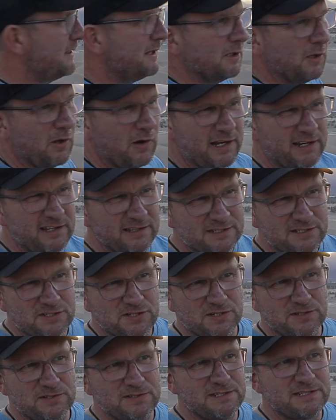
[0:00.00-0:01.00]
the light on the
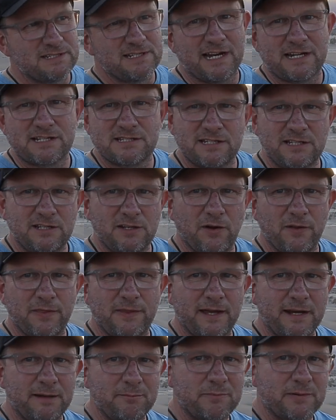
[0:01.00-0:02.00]
dunes is actually not
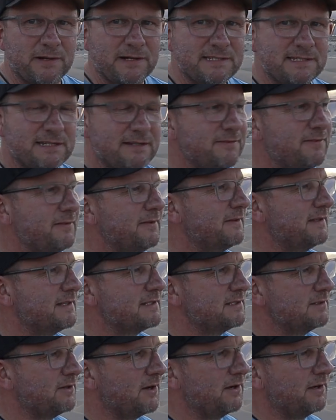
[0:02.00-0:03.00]
that impressive.
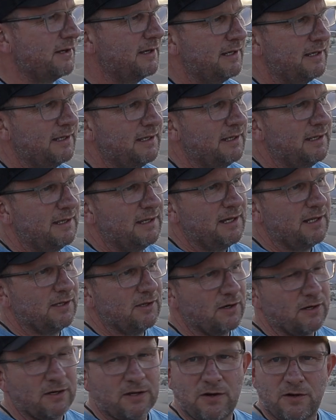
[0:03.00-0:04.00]
There's not a
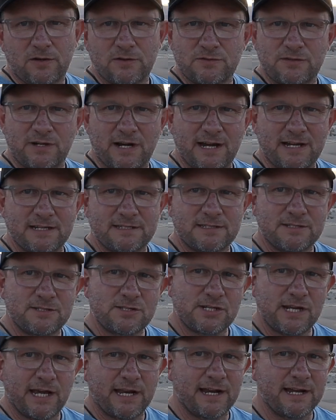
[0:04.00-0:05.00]
lot of contrast and
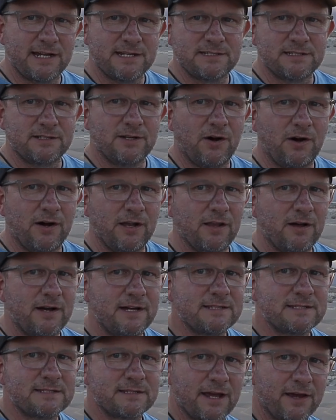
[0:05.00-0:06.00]
shadows and
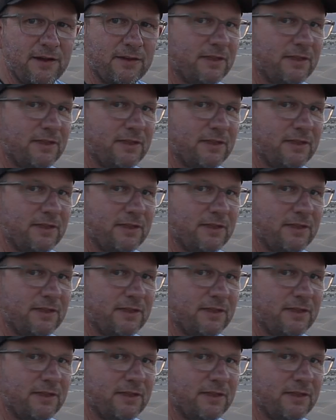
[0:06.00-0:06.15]
highlights, so